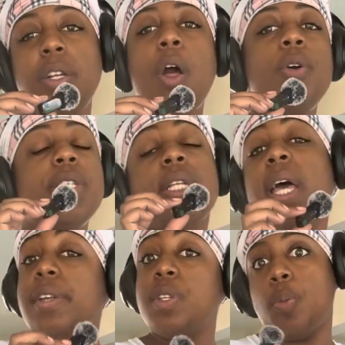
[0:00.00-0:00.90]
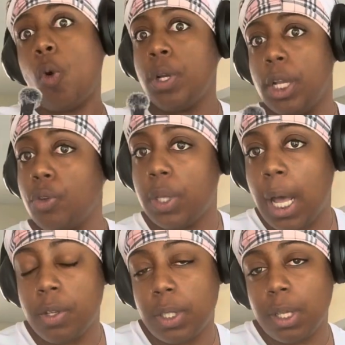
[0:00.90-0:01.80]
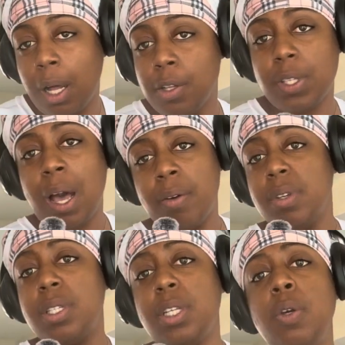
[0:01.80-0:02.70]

you know, because it takes more than $3,000, obviously.